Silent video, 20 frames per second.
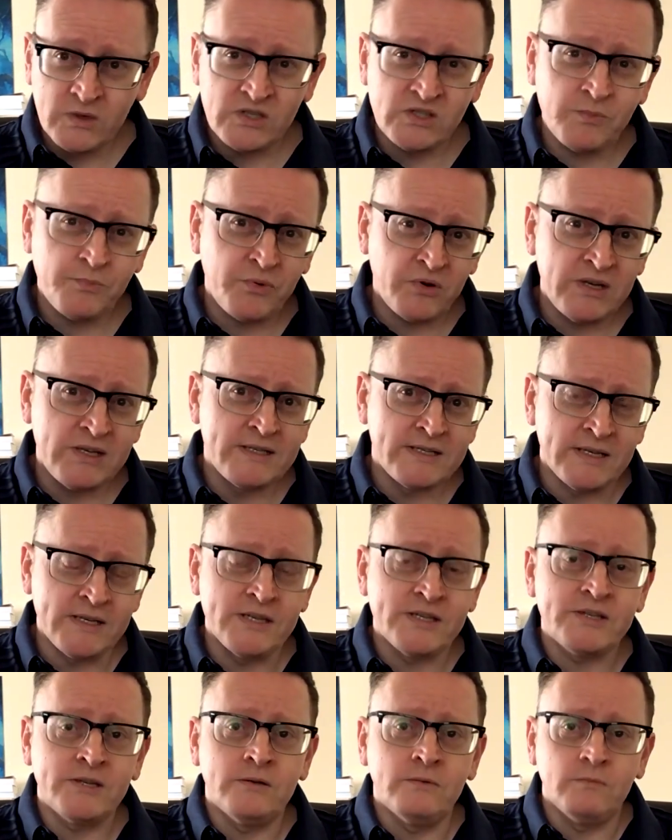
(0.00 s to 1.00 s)
which is a pretty
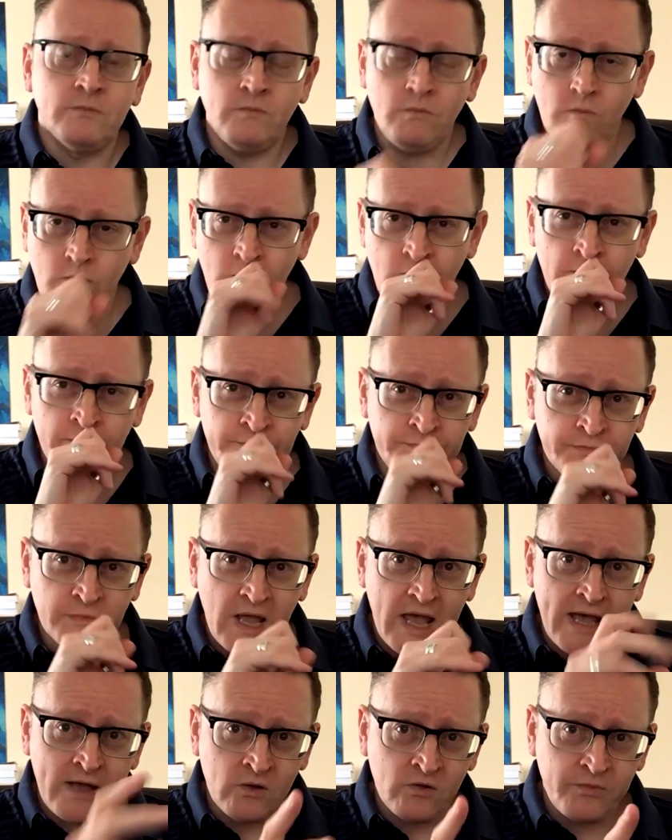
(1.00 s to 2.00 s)
decent
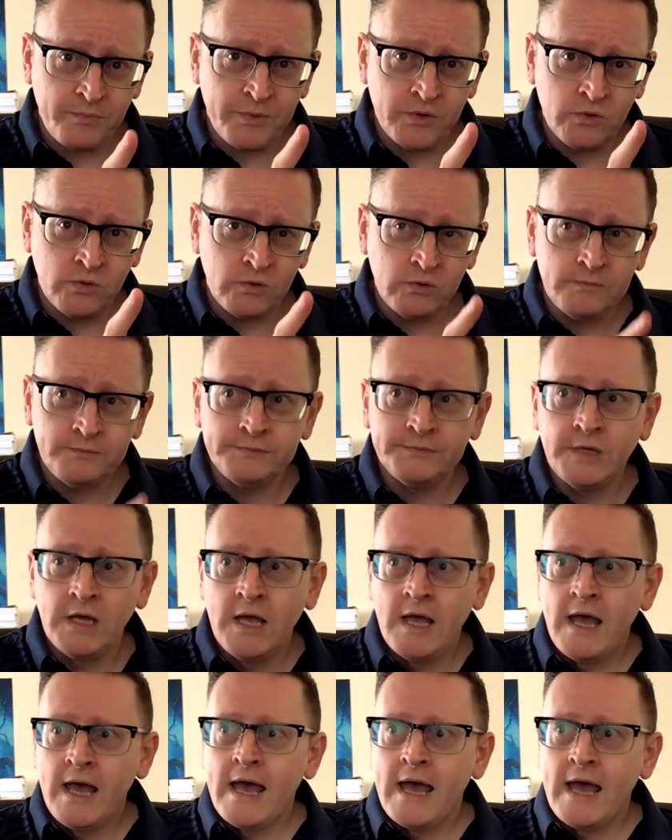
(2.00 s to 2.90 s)
health pool.